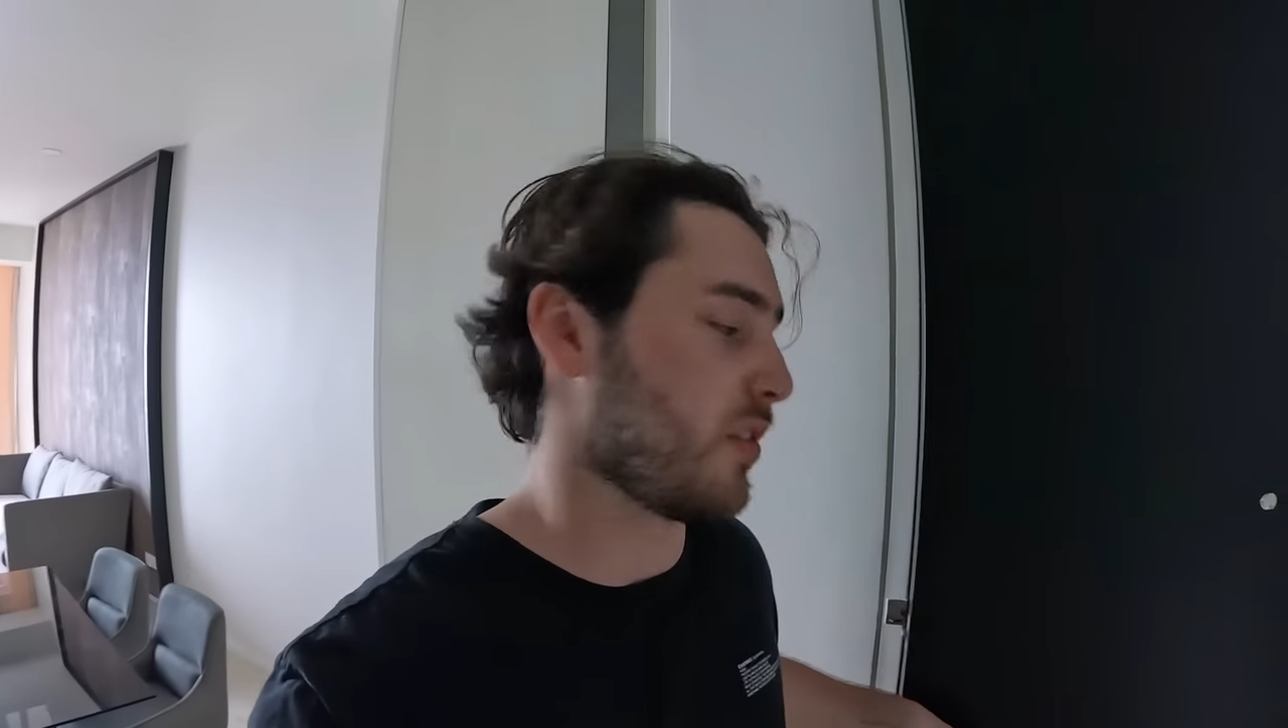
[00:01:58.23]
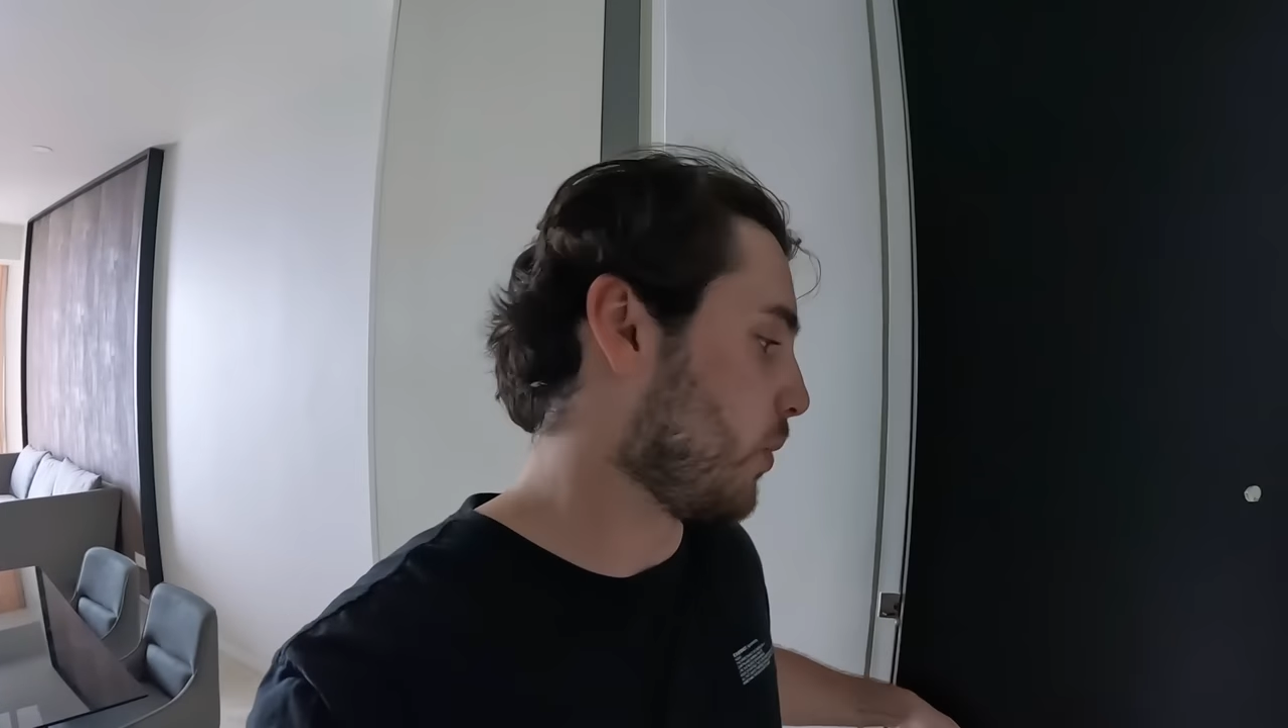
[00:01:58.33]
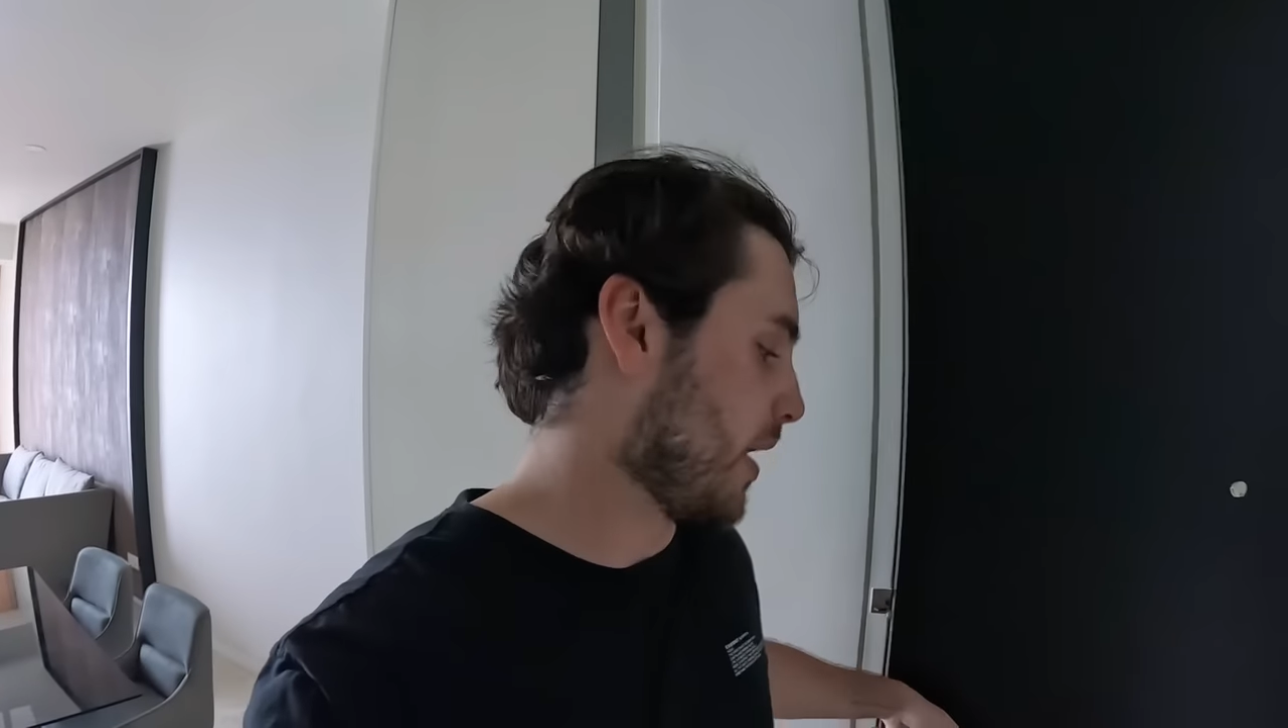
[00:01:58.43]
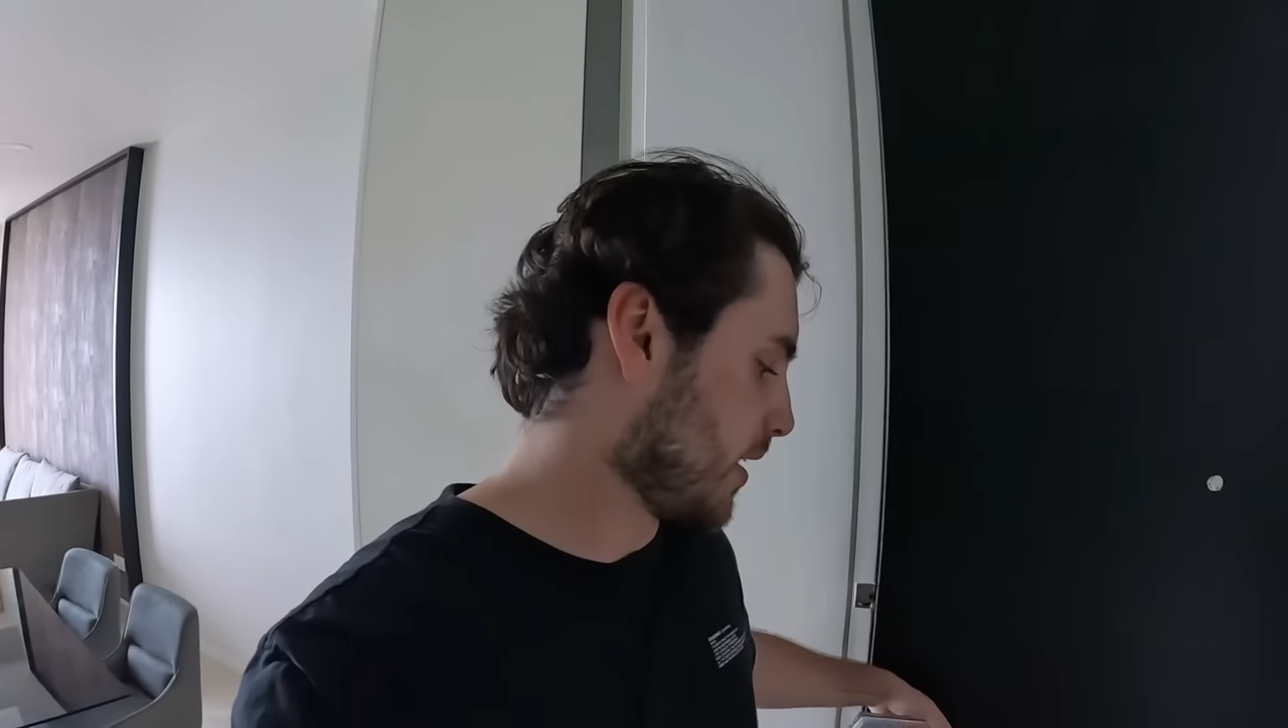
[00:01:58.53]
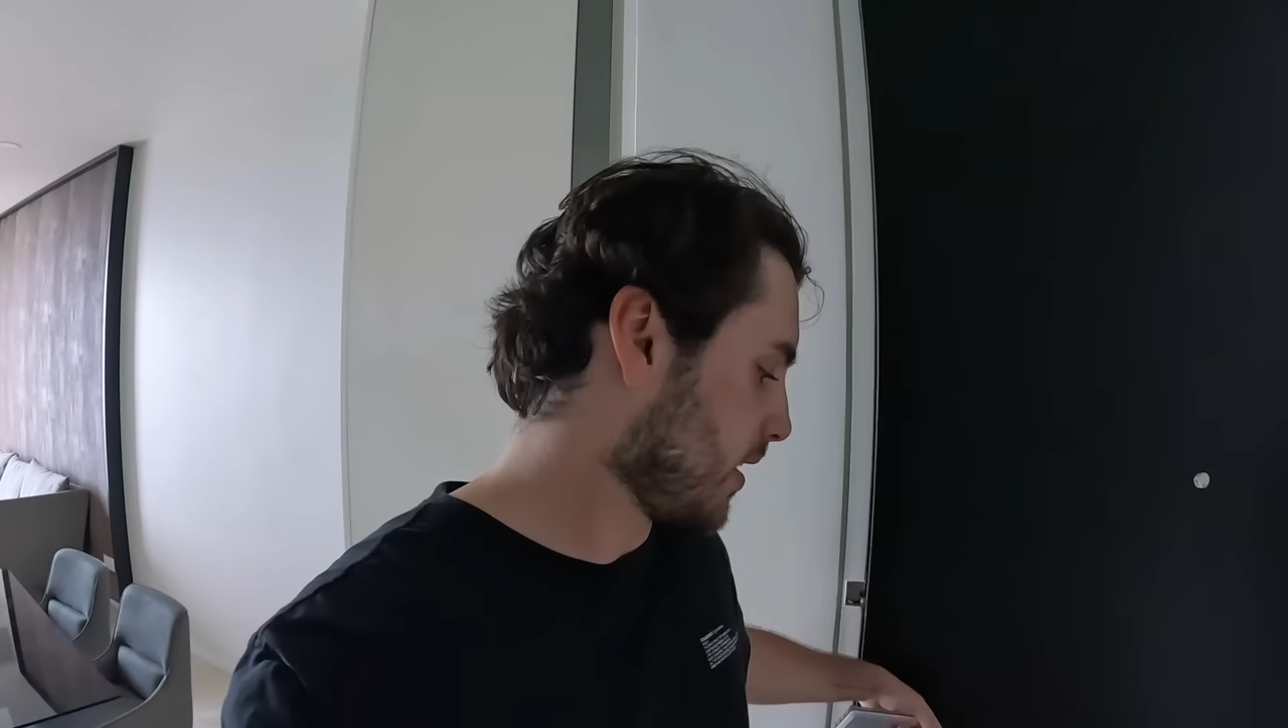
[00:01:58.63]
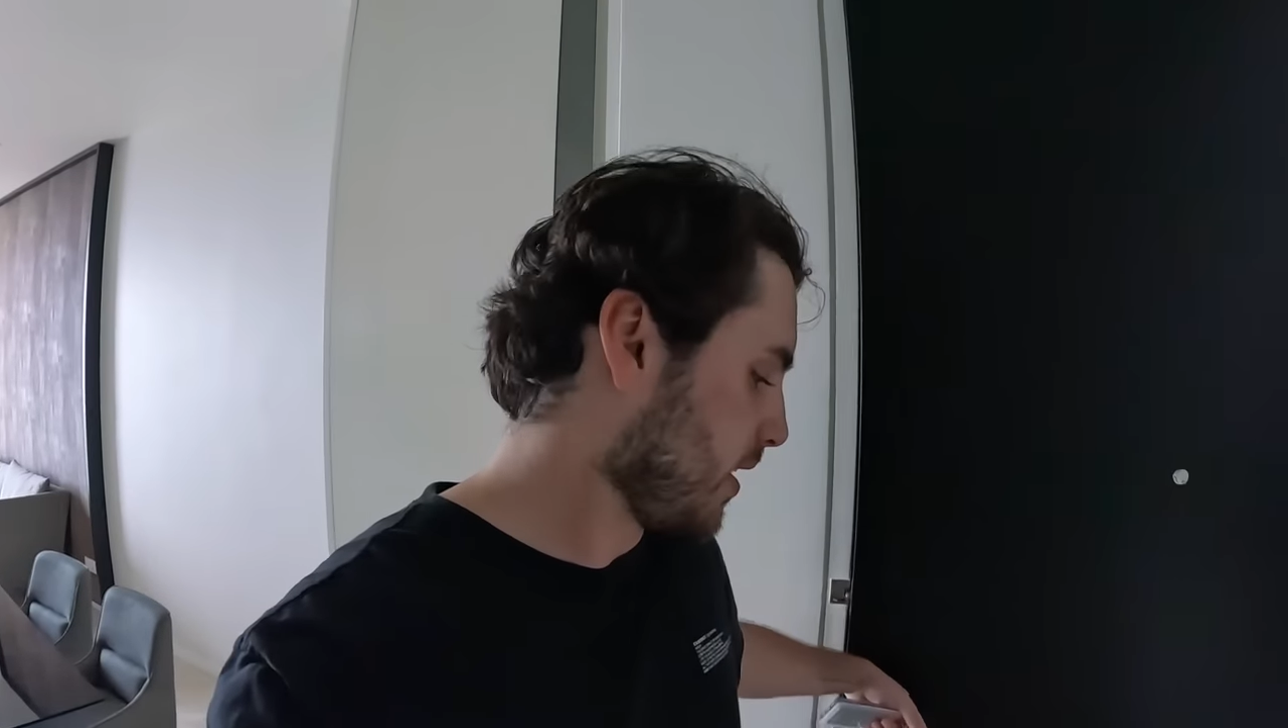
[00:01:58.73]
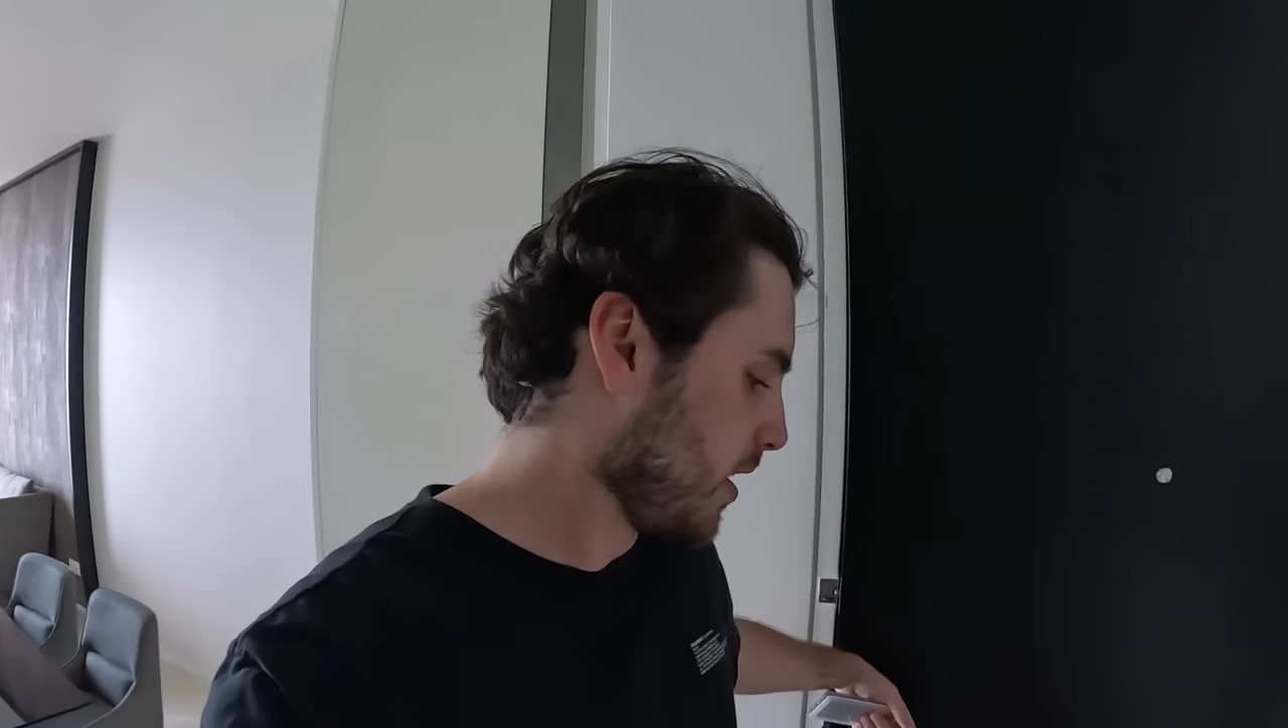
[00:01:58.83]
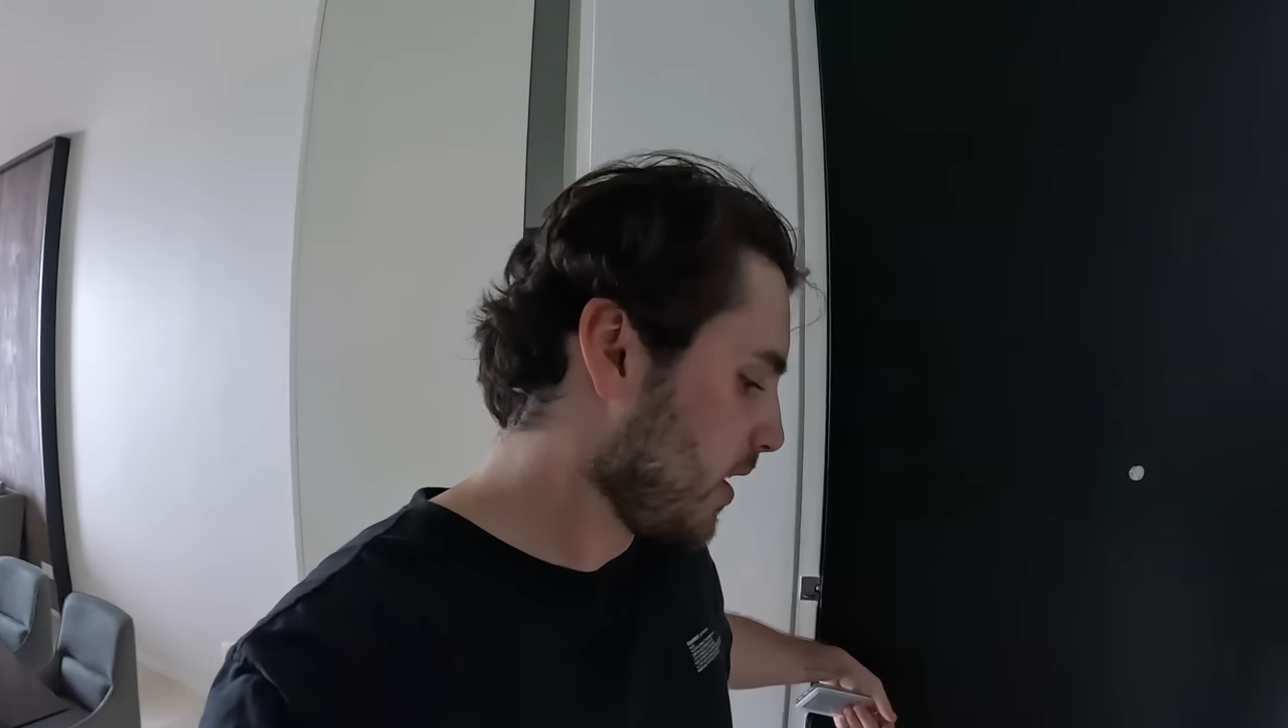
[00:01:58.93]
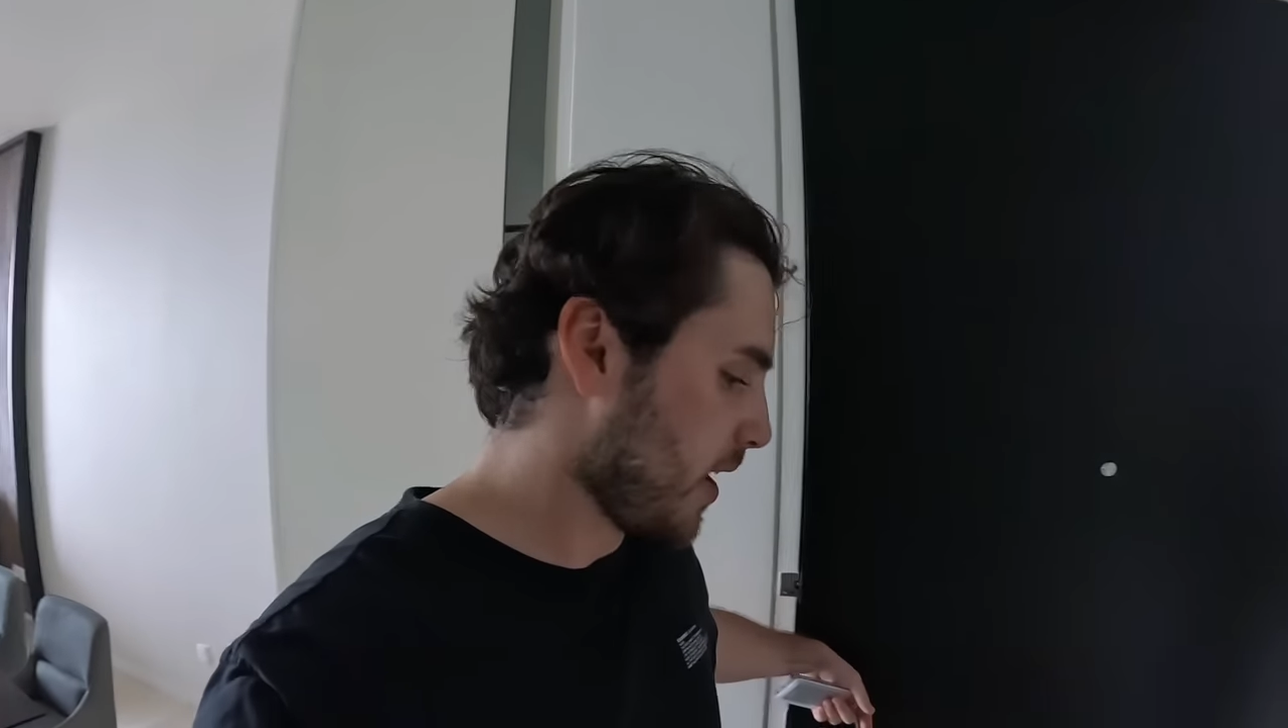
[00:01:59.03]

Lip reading: the week.